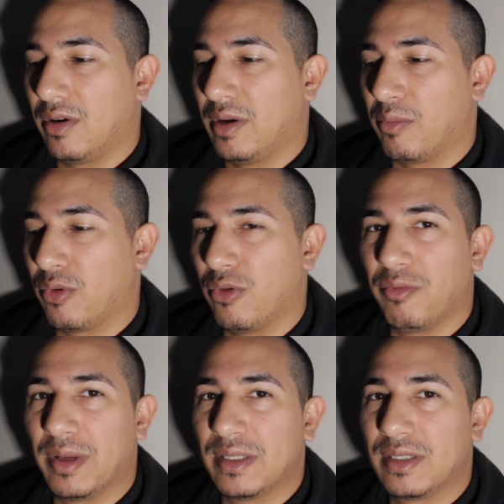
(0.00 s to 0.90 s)

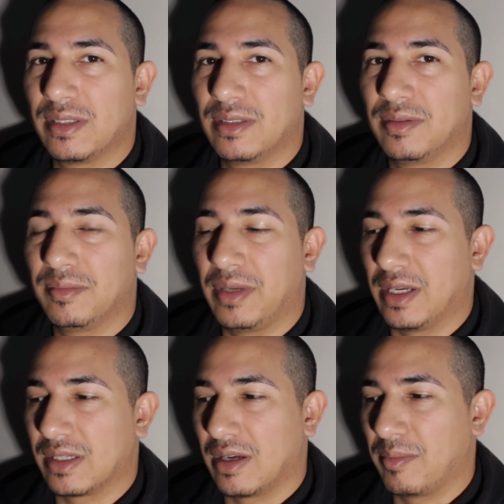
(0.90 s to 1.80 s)
improvements,
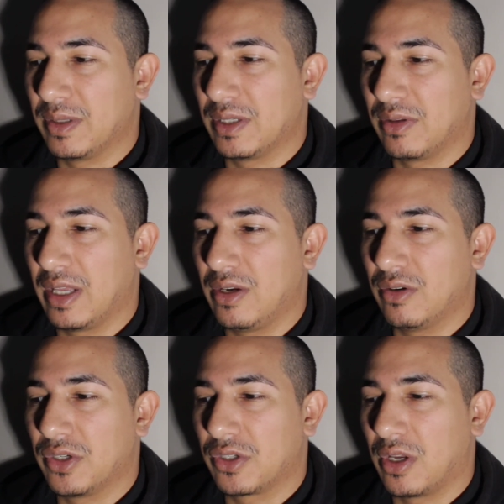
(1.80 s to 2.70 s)
because up until then
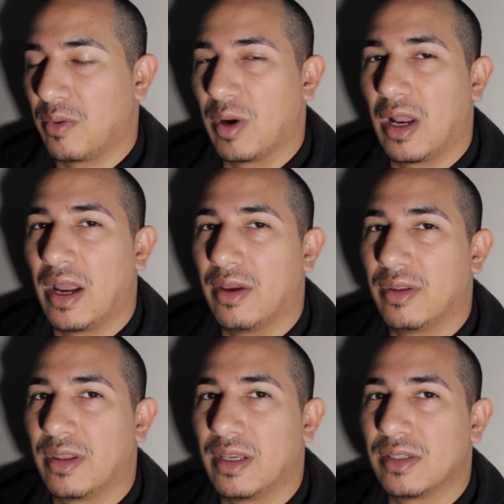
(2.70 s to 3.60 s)
you're just going to rely on
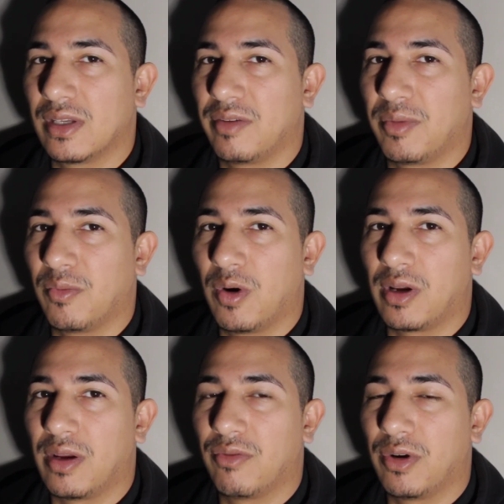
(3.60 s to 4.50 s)
the things that have been
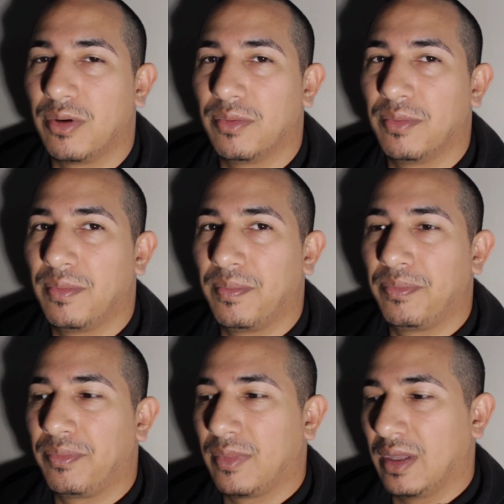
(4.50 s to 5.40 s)
working for you.
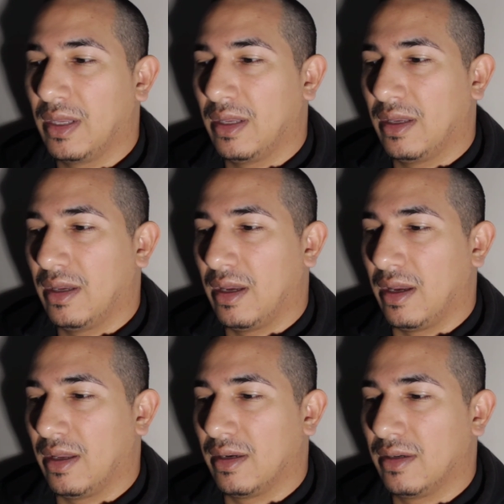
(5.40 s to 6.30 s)

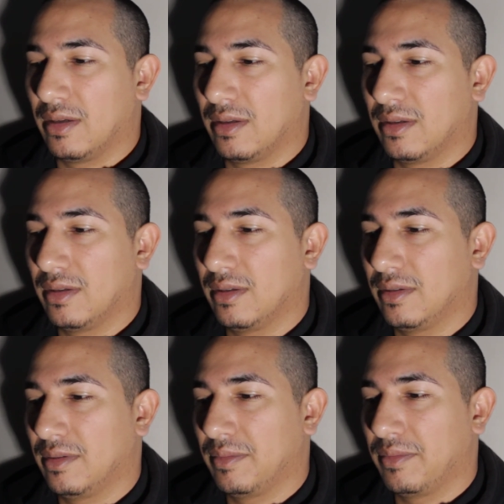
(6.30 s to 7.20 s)
And
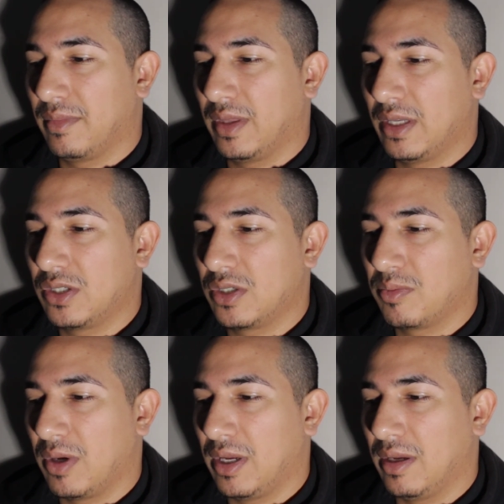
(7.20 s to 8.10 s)
that's
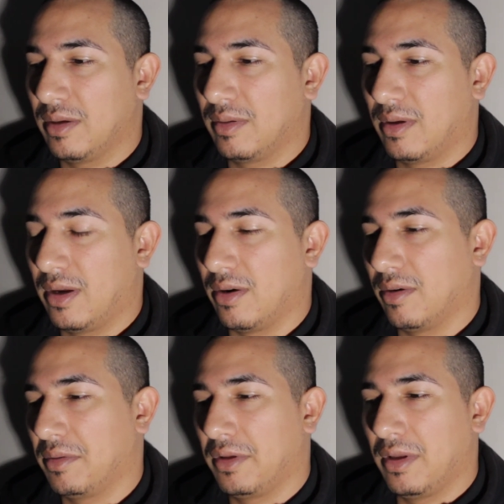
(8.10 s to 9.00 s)
just my
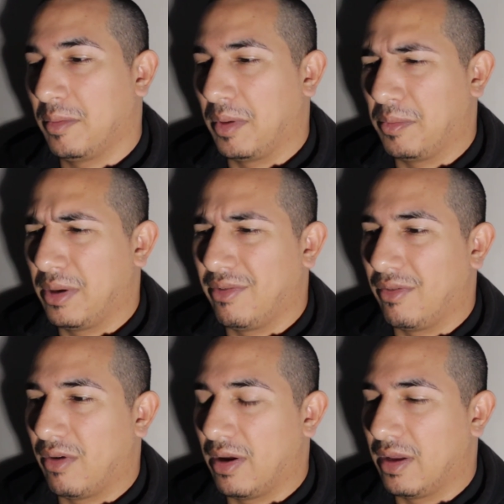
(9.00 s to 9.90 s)
bit
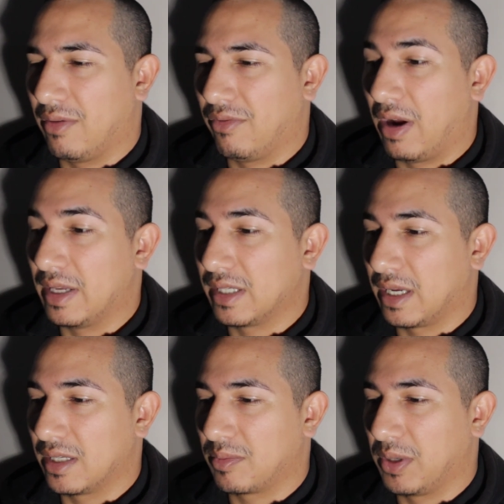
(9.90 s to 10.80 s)
of advice, I
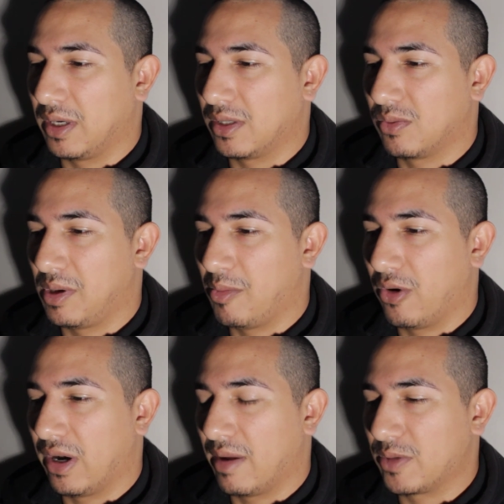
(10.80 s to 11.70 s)
guess, but it's really
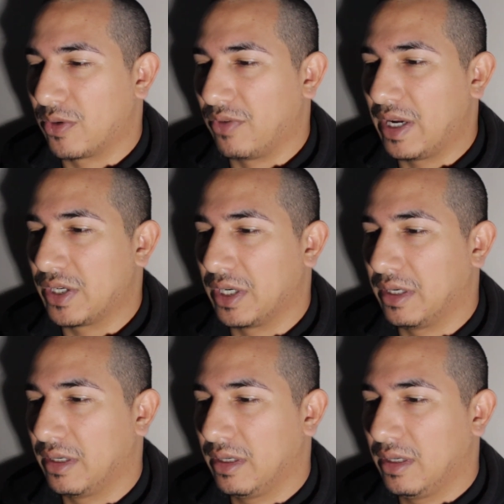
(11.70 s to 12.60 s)
more an observation.